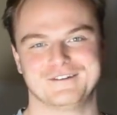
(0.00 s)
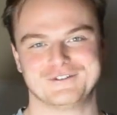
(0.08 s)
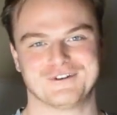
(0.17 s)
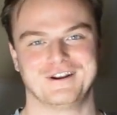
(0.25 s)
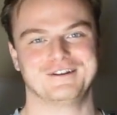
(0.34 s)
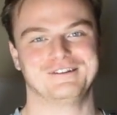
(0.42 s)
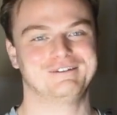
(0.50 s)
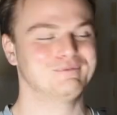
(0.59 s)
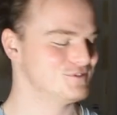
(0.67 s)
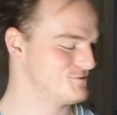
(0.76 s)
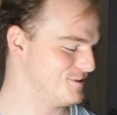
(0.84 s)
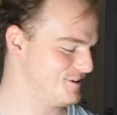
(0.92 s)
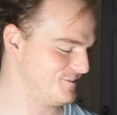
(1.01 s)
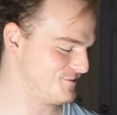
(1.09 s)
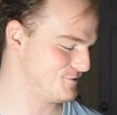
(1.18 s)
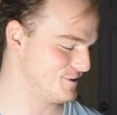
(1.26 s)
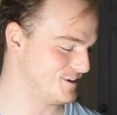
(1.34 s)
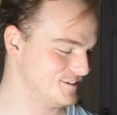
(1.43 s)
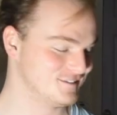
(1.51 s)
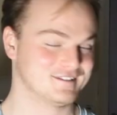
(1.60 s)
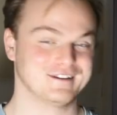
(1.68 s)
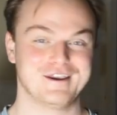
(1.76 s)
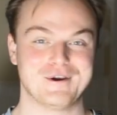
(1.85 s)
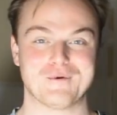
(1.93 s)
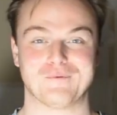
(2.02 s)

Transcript: The adrenaline was running through us.